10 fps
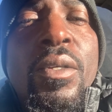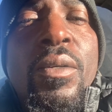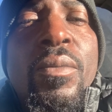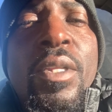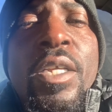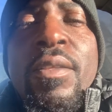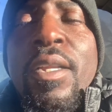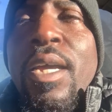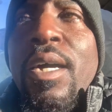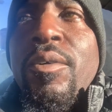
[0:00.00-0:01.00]
We lived in a
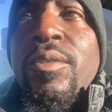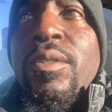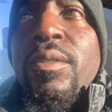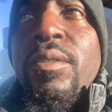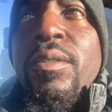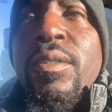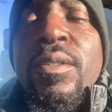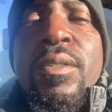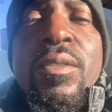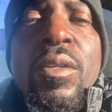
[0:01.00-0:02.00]
house
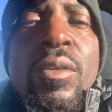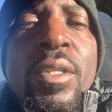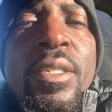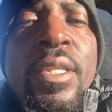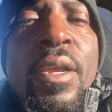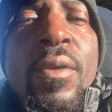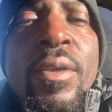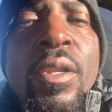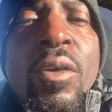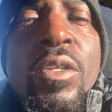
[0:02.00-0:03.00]
on Ladera
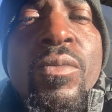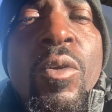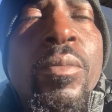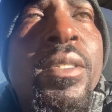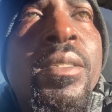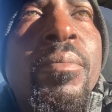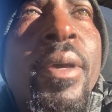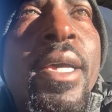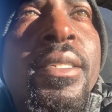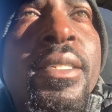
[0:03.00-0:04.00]
and Los Robles in
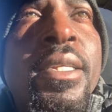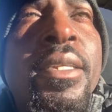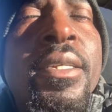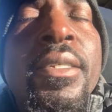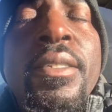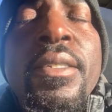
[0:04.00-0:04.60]
Pasadena.